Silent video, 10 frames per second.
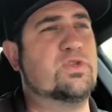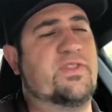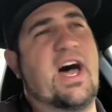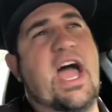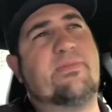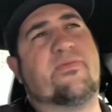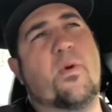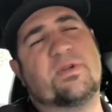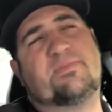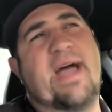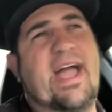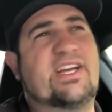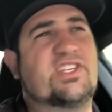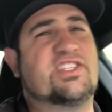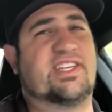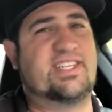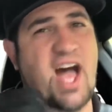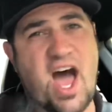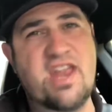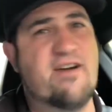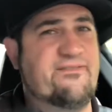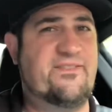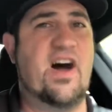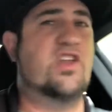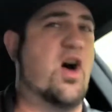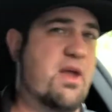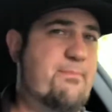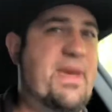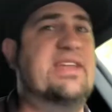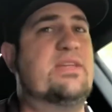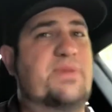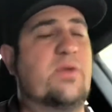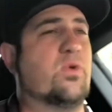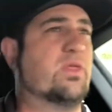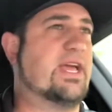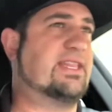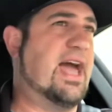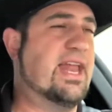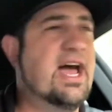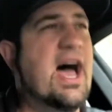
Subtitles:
with the high performance package is a ton of fun on a bendy B road like that.